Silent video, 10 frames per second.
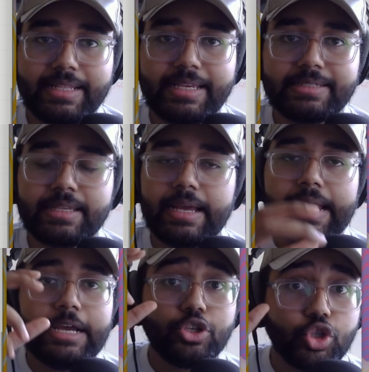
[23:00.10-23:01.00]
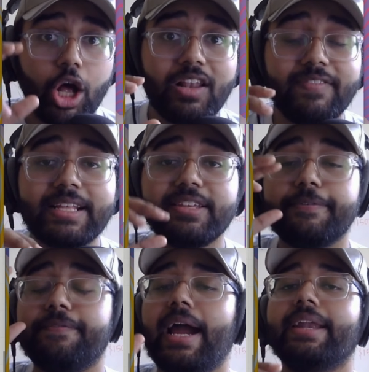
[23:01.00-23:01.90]
these, solving the
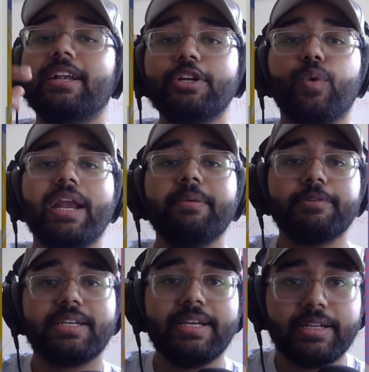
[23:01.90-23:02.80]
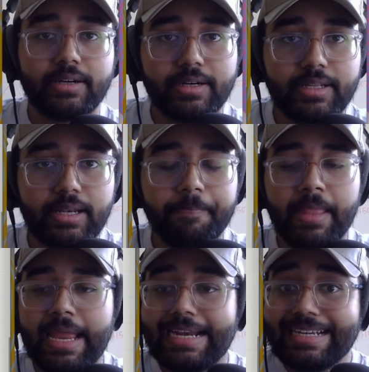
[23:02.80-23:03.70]
final 20% hurdle,
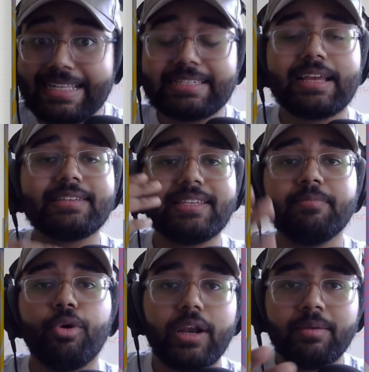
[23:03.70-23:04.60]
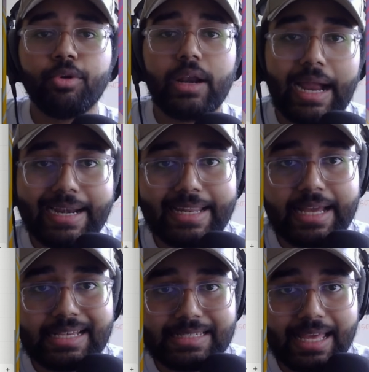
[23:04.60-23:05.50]
discussing more and more
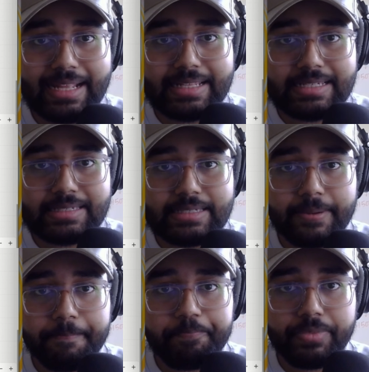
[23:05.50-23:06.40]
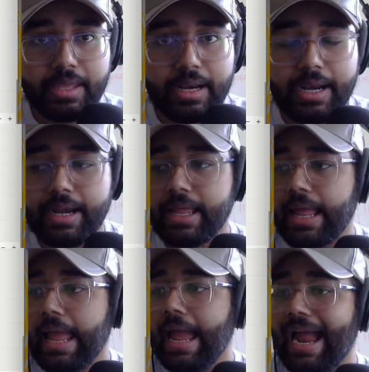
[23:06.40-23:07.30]
ideas like this, right?
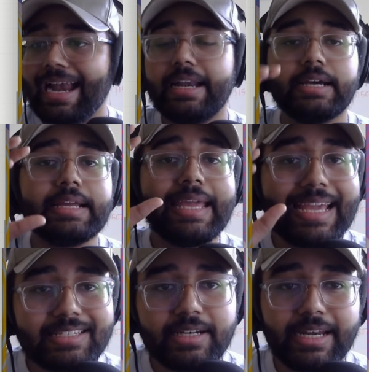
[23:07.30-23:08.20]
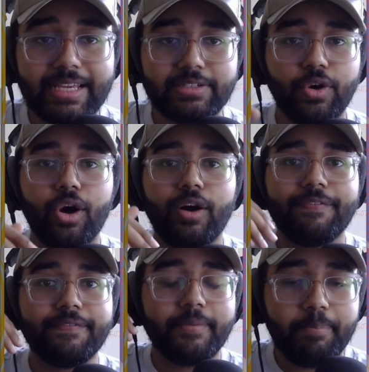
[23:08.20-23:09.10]
And case studies of
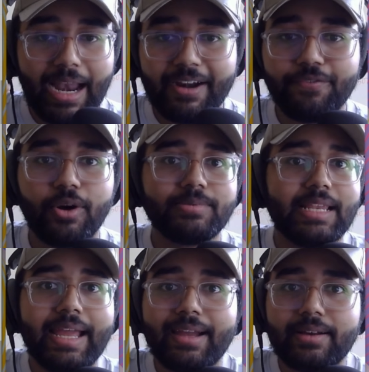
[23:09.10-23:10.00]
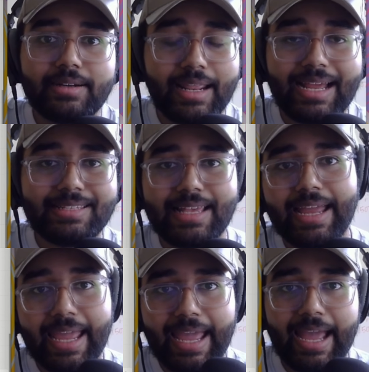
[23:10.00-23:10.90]
platforms like TriSci
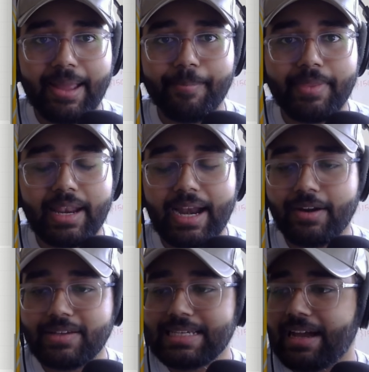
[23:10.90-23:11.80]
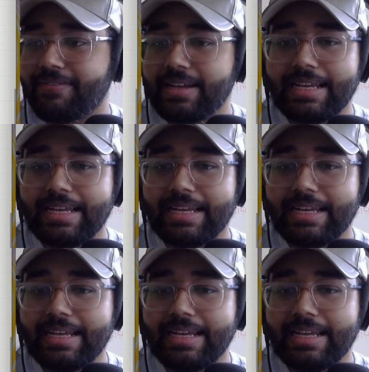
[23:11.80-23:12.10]
AI, right, which have